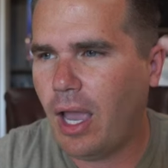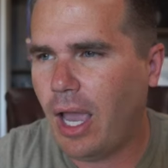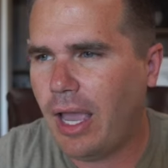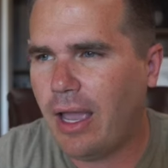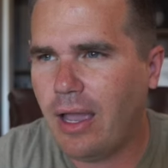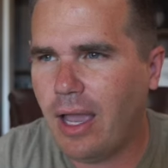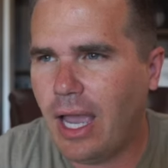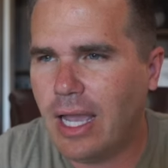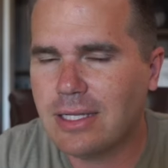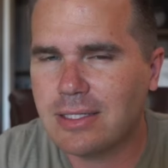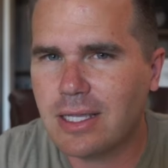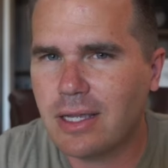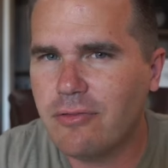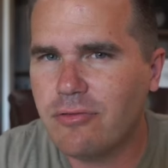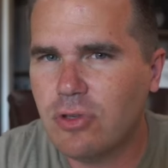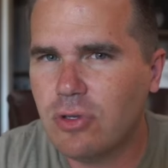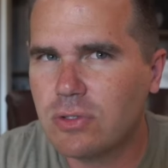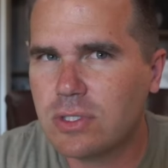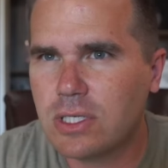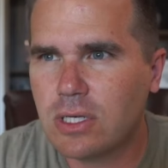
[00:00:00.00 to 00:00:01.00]
as I've
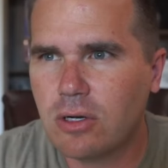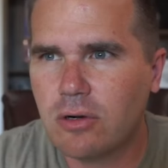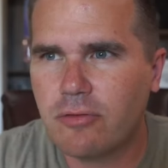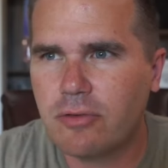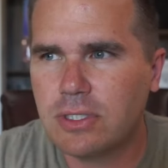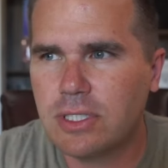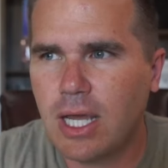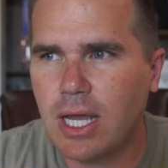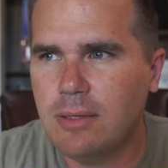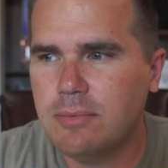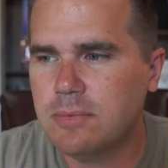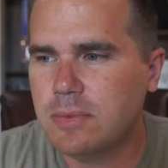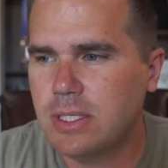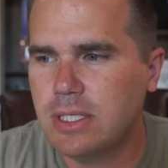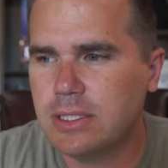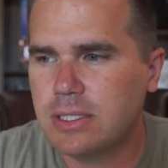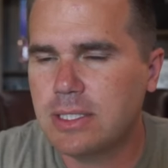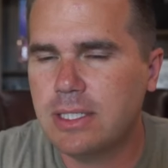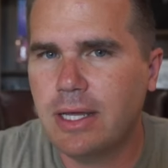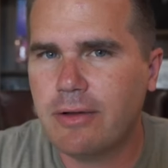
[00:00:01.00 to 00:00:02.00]
used it over time,
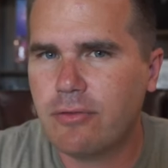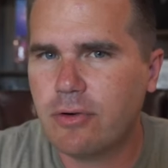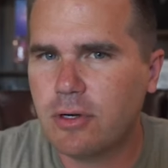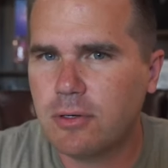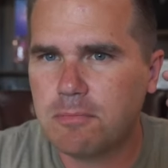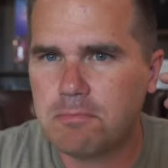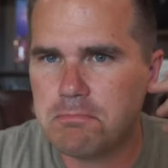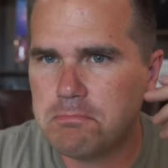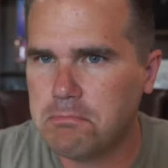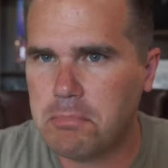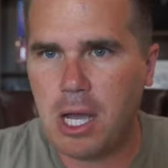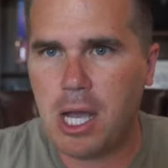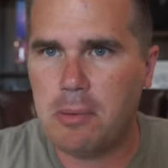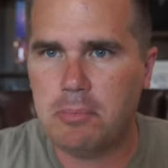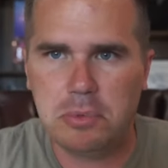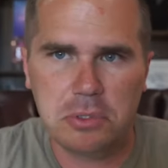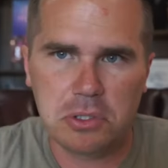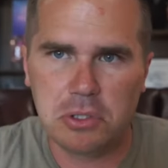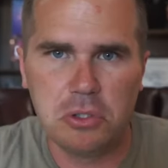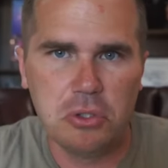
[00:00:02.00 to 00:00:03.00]
it's never
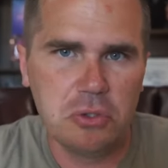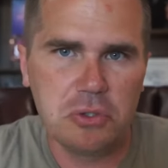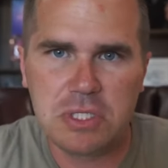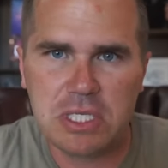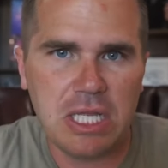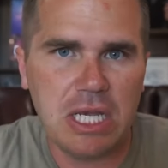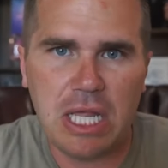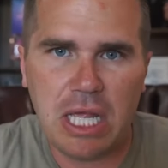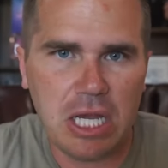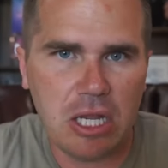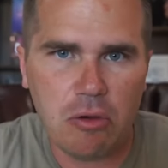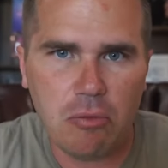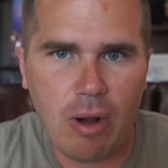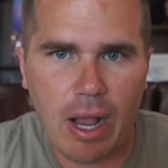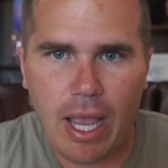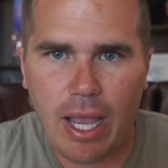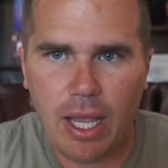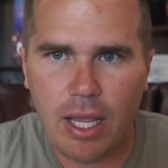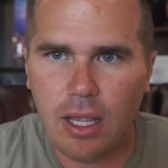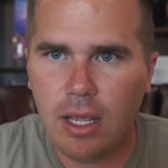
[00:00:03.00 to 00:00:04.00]
popped loose in any
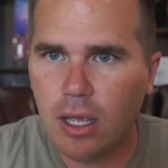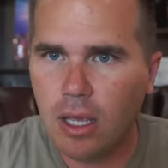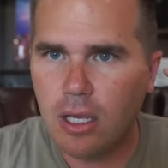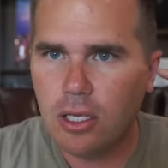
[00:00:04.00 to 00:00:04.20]
way.